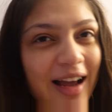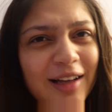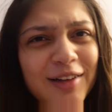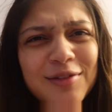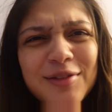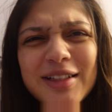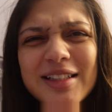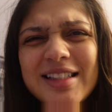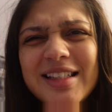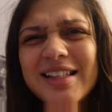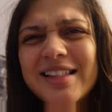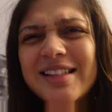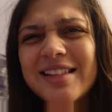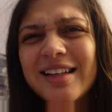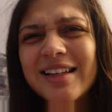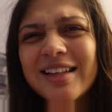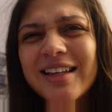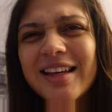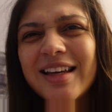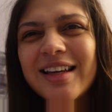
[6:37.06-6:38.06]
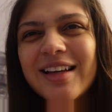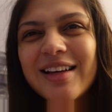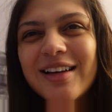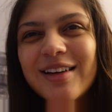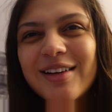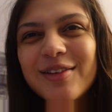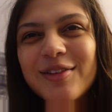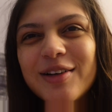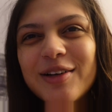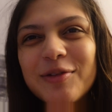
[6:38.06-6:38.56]
I don't want to say sucking.
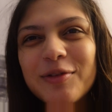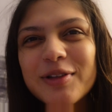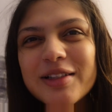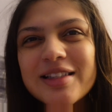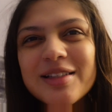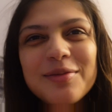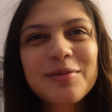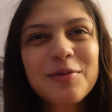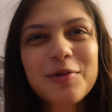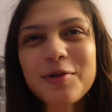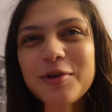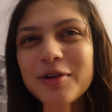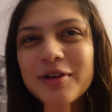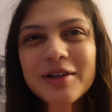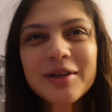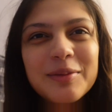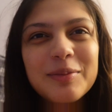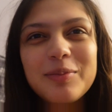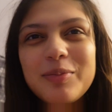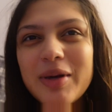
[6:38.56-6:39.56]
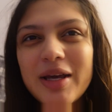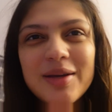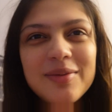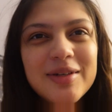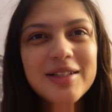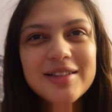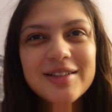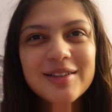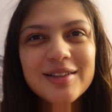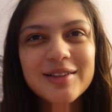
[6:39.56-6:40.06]
What, what's a more
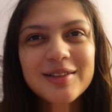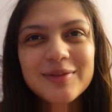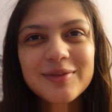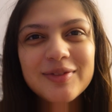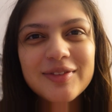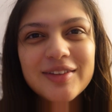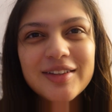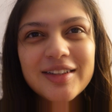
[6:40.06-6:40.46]
baby term?